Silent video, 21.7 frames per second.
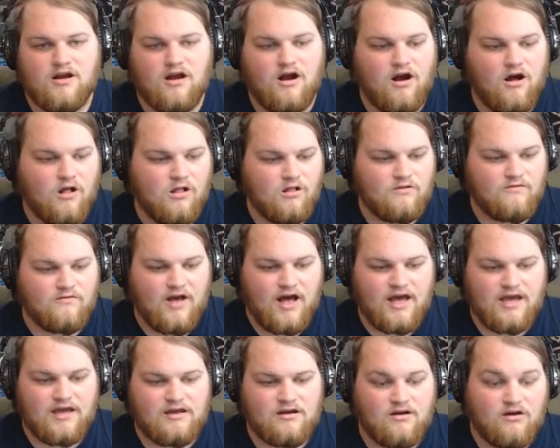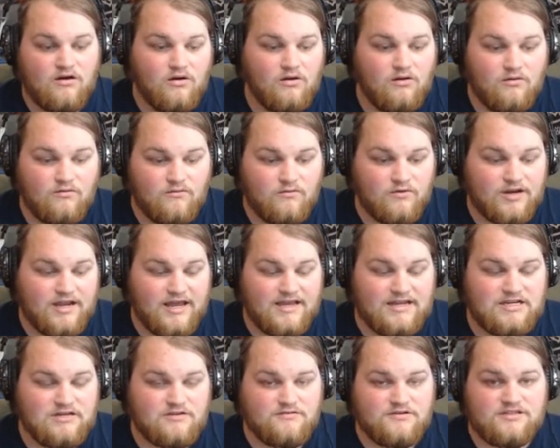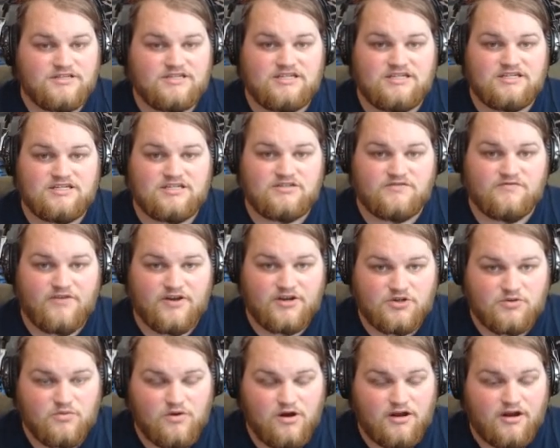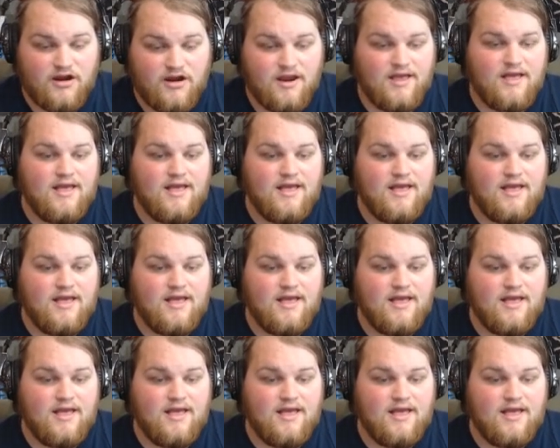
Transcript: All what I deal with is fresh water.